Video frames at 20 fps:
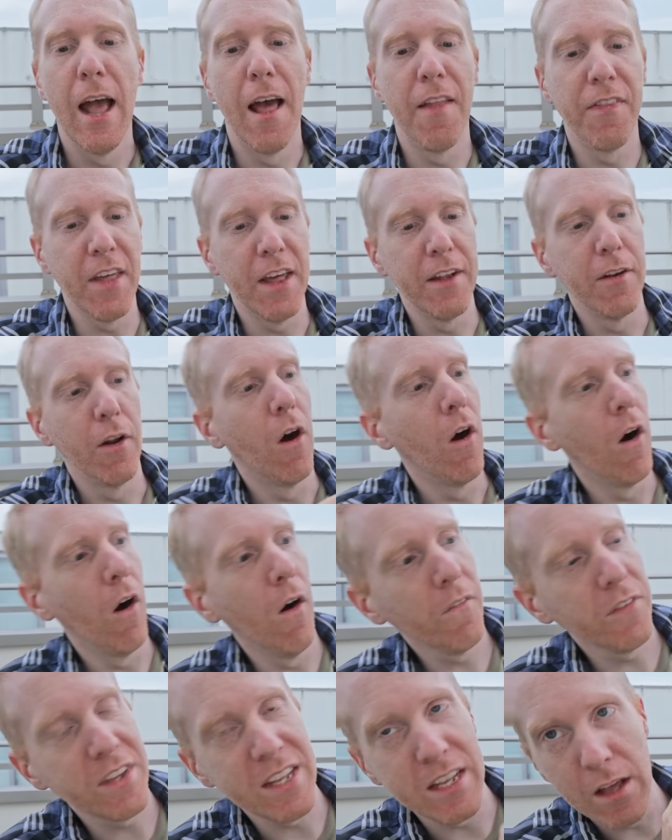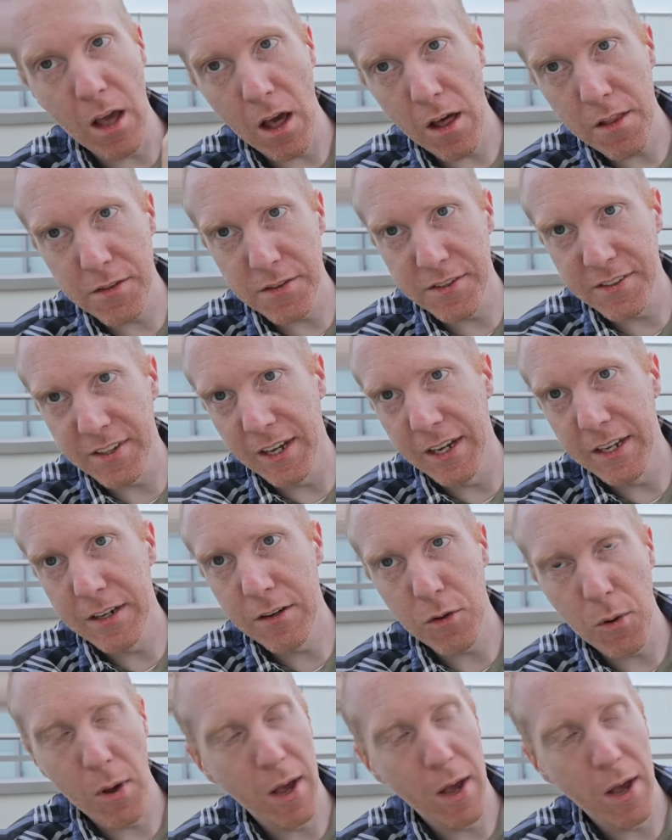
And then on the other side,